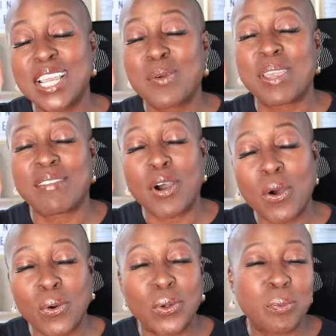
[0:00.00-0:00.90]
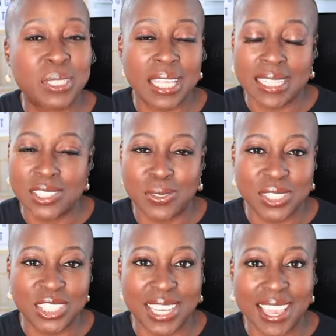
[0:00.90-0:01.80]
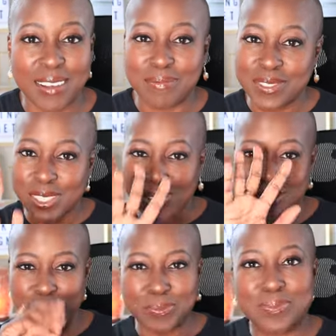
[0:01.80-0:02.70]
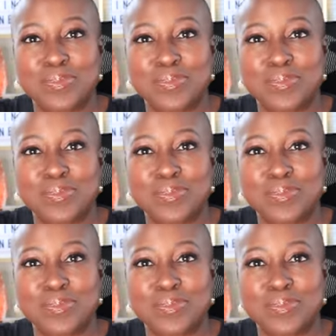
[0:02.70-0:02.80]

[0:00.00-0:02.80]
We have a whole playlist you can check out. See you soon.